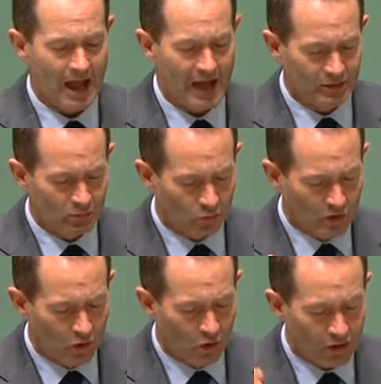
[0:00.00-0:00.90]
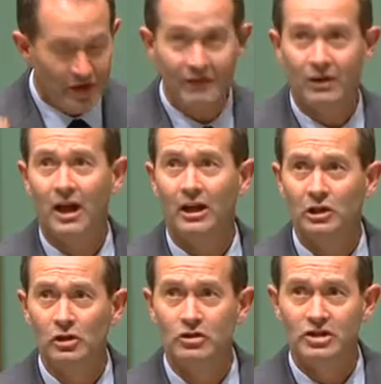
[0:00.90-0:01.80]
And we ought never
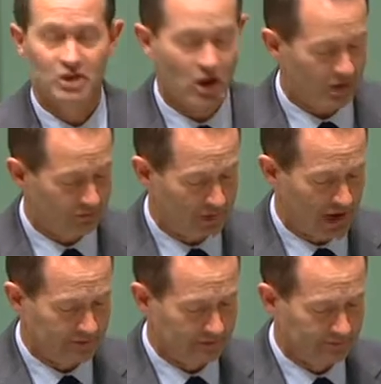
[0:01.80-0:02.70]
lose sight of that.